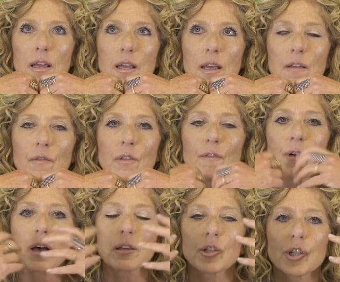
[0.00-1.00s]
even the
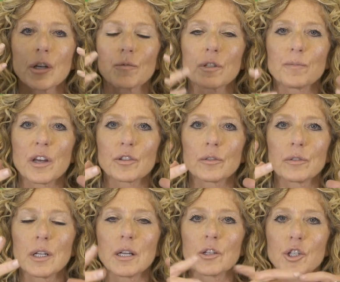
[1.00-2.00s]
fact that she was special
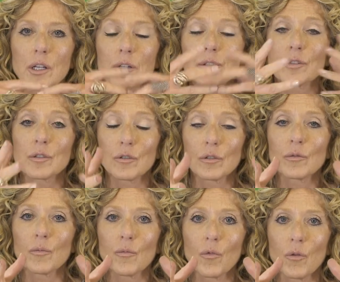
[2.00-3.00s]
needs, she understood
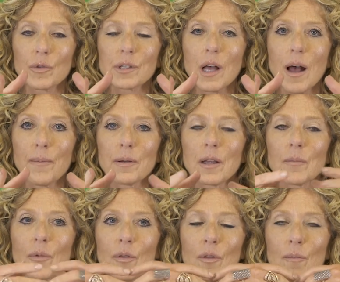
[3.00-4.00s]
what was happening,
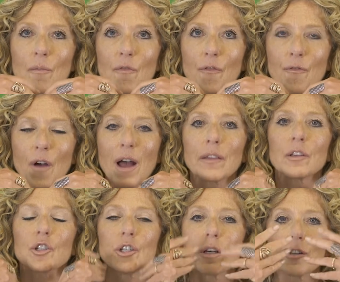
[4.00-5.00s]
but the fact
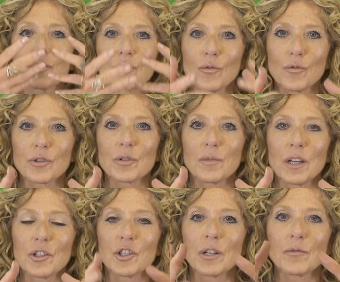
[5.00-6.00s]
that she could talk to me
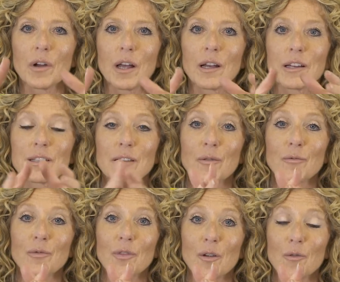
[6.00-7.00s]
and she realized
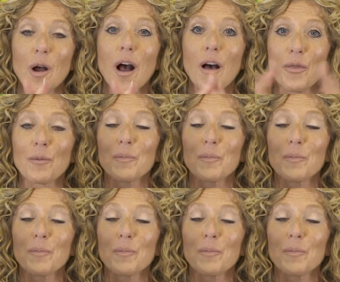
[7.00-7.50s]
that there were other